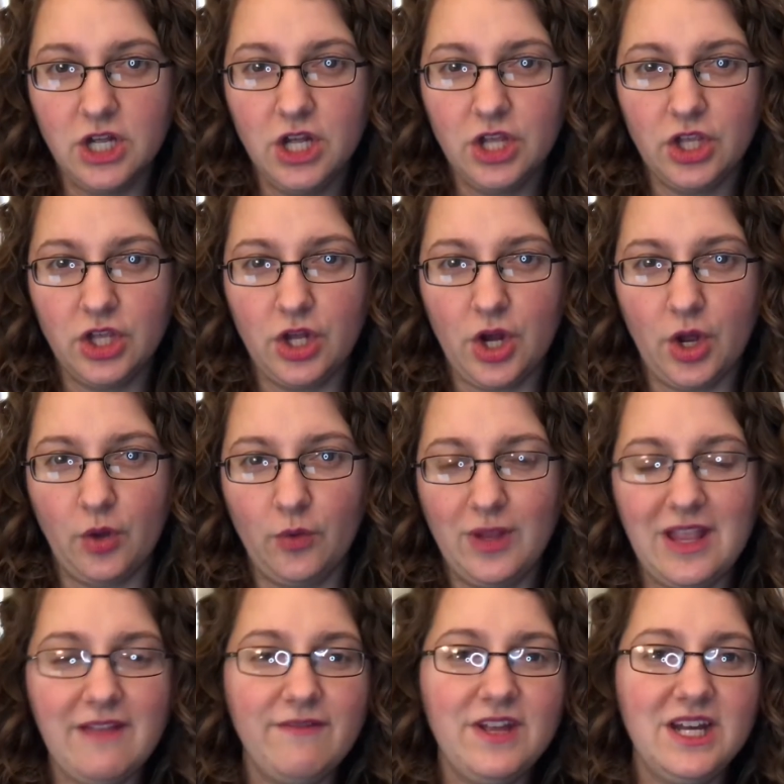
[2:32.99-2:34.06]
You know,
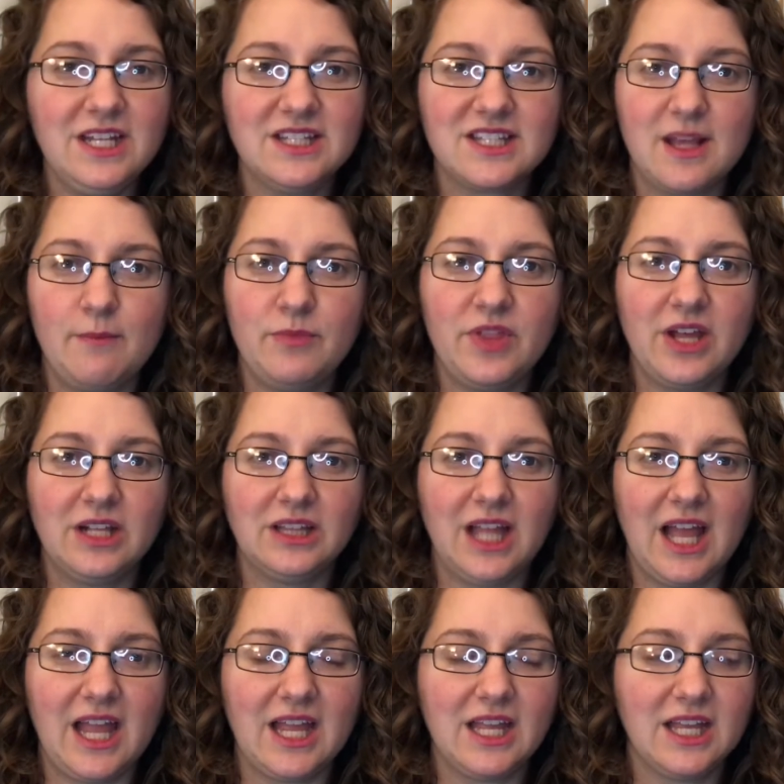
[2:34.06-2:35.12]
even in something
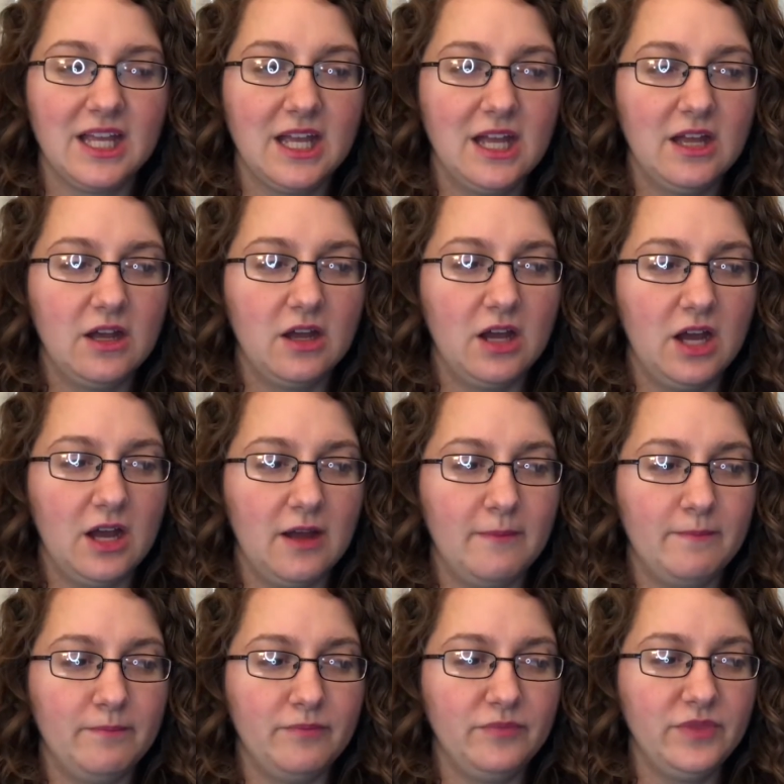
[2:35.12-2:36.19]
like
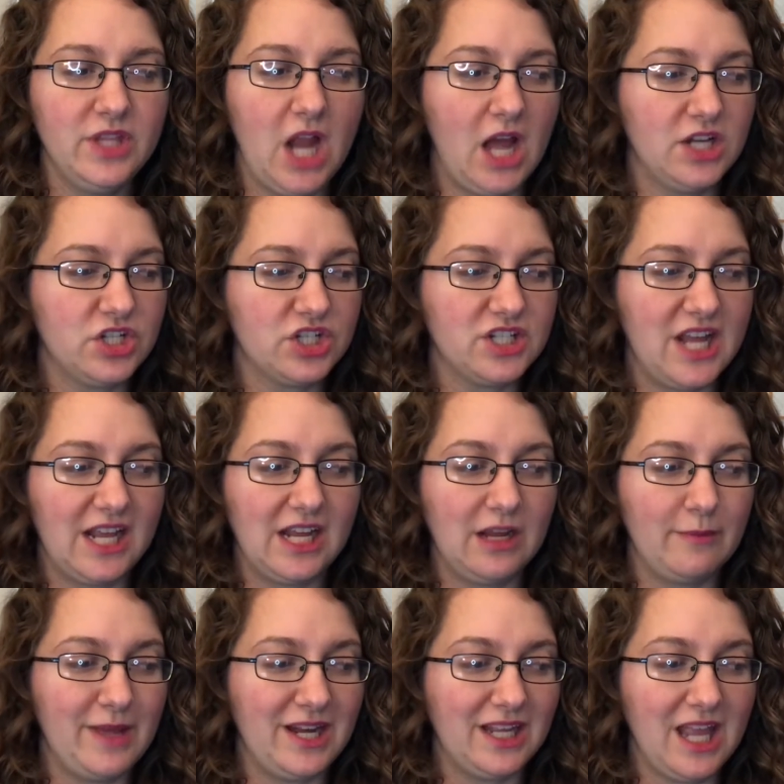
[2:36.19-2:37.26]
not just taking a
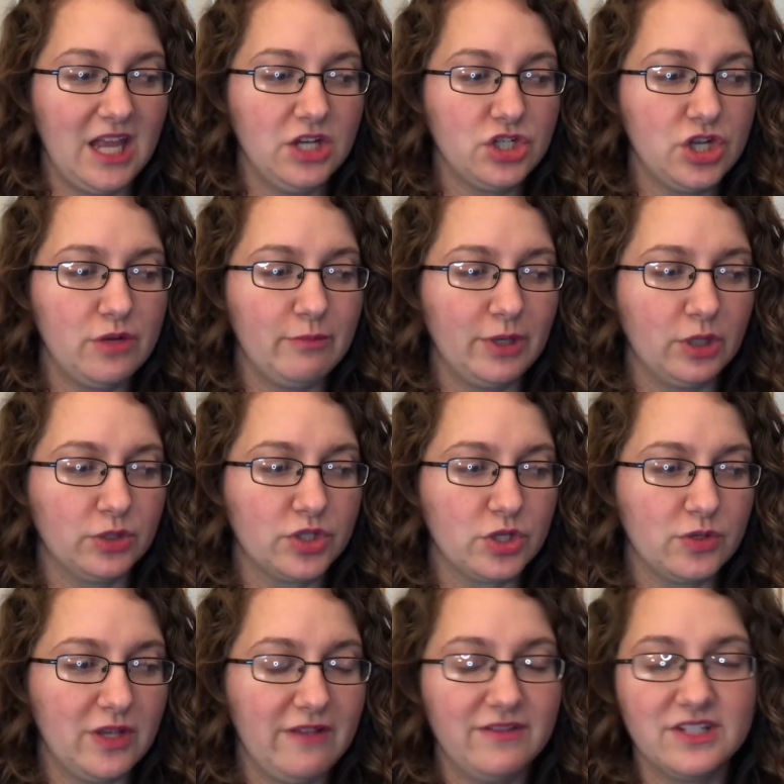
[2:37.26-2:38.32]
medication, but also
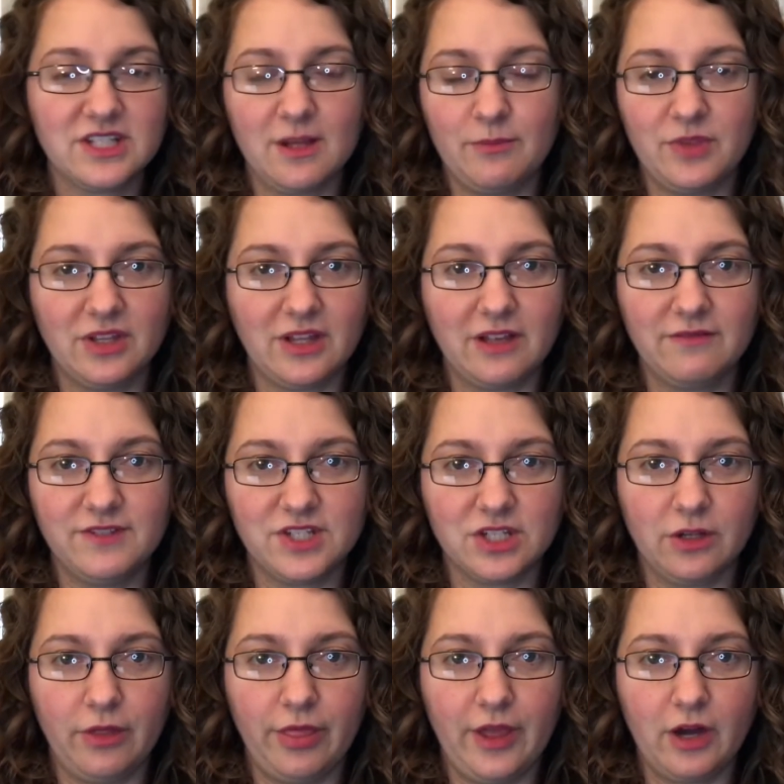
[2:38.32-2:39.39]
even something like physical
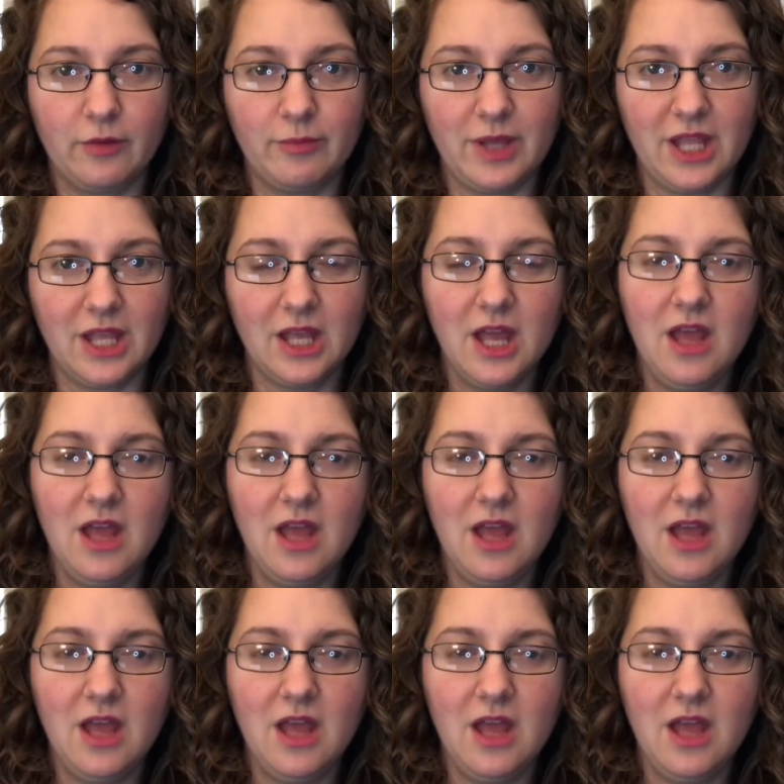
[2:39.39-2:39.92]
therapy,